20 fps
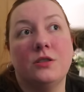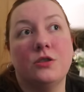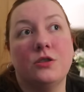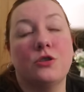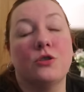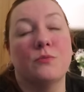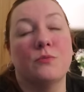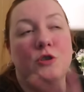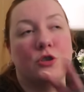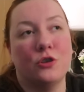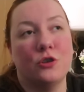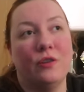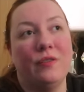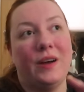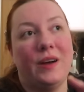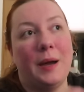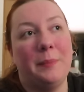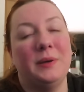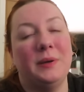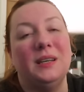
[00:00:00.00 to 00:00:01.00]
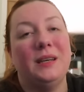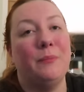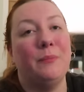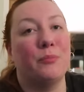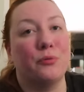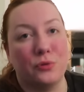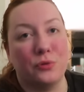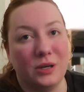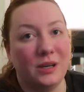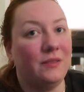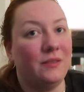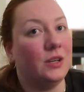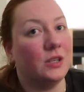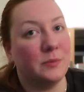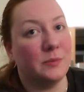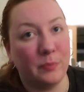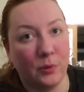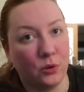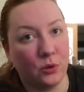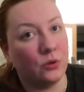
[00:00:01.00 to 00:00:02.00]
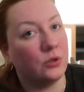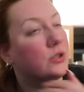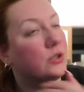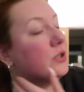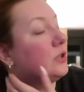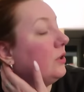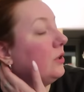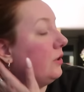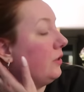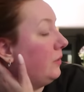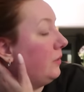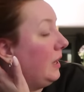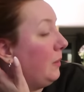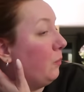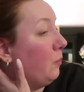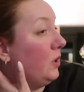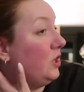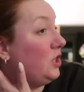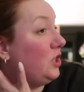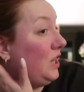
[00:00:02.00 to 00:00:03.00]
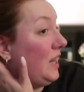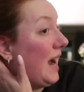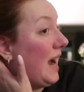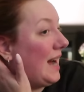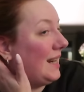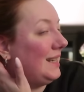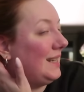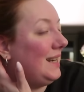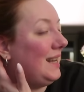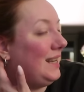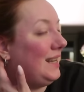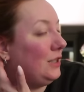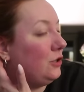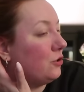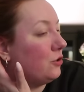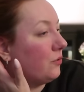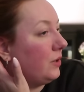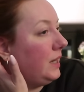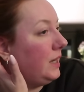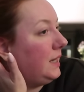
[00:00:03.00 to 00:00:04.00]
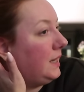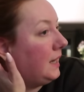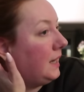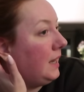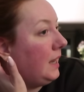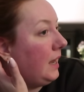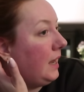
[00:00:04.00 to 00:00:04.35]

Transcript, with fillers: some stuff happened in previous books in which he had an injury